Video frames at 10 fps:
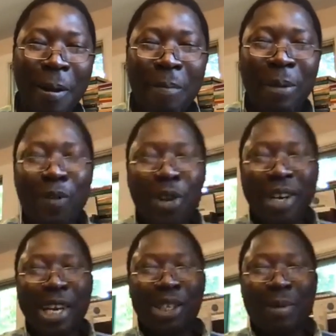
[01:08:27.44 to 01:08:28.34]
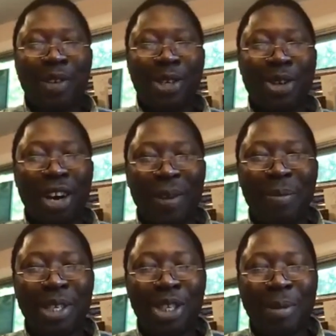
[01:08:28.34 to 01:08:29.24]
But if you read some of these
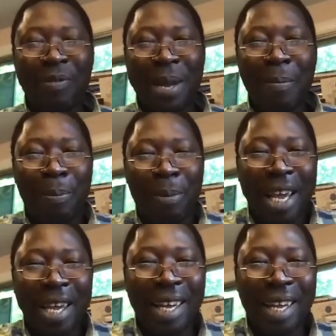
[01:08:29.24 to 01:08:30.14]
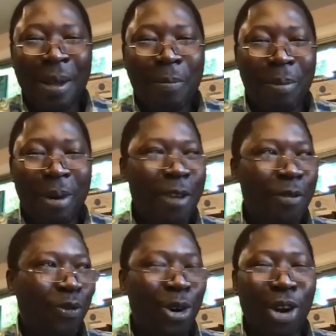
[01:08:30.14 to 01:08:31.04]
documents, some of them pray, pray
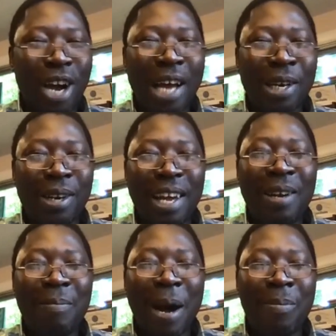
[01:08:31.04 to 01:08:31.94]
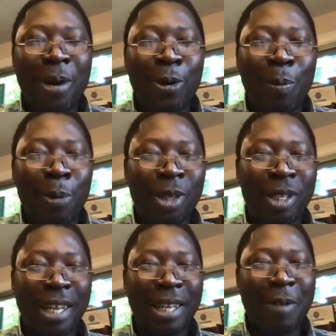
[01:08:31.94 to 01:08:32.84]
for God and the Bamba to
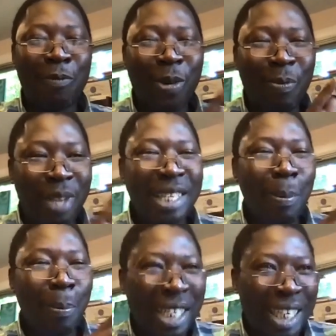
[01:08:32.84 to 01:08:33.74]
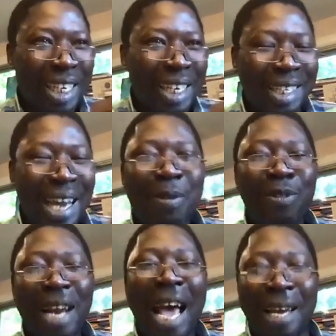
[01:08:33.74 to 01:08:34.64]
protect them from this particular type of
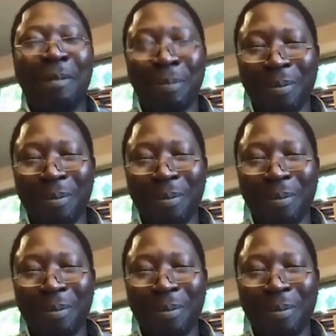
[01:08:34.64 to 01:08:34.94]
lion.